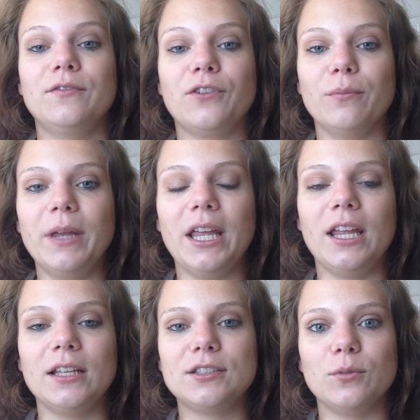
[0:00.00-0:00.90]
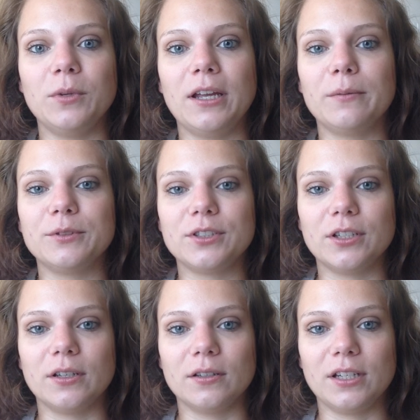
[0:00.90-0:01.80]
for me to be able
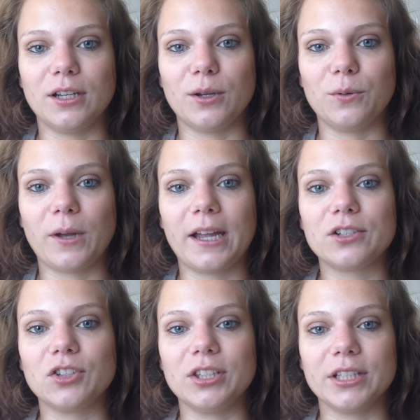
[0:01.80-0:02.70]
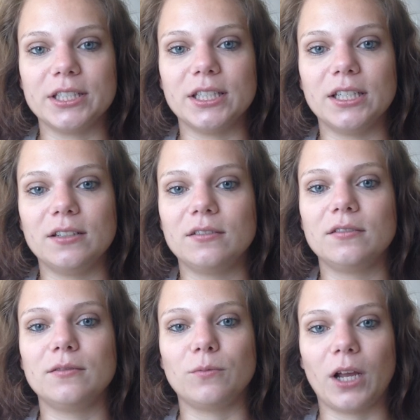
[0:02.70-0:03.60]
to, actually
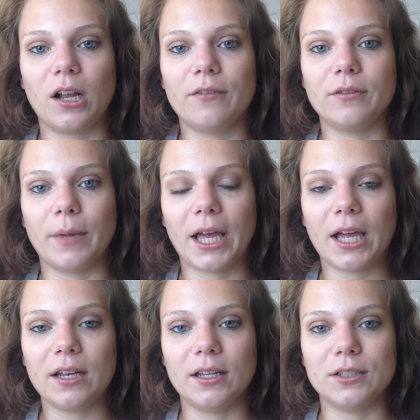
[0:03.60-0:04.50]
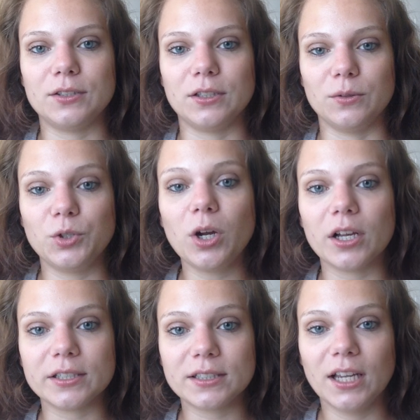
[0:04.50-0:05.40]
listen right off the bat and to
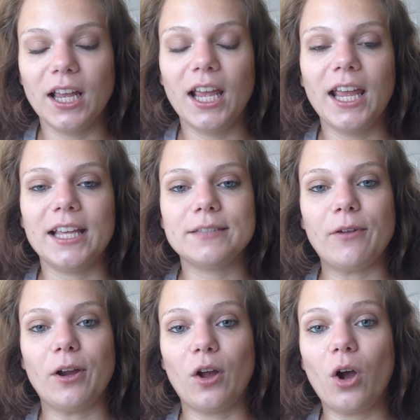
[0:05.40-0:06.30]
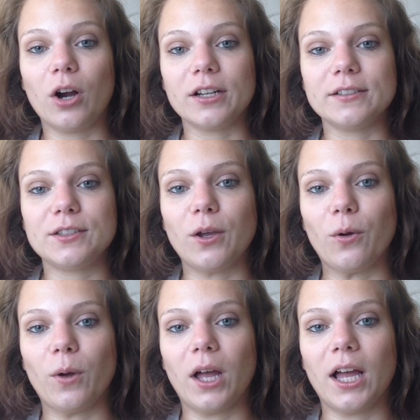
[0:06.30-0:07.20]
trust is very hard. And
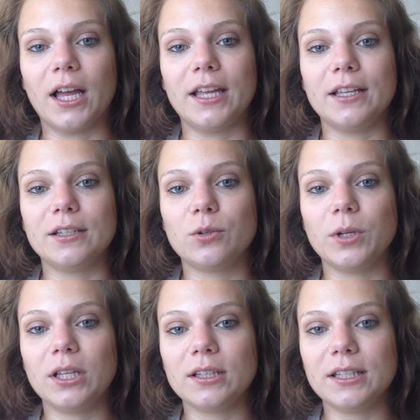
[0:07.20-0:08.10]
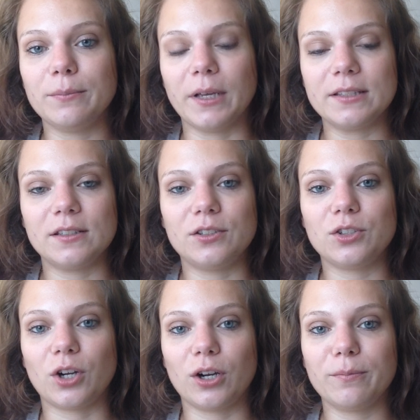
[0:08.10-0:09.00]
so I quickly
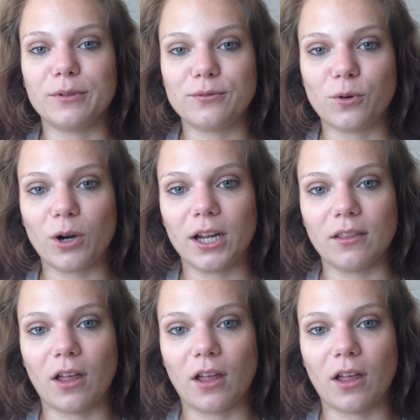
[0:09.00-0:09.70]
messaged her before I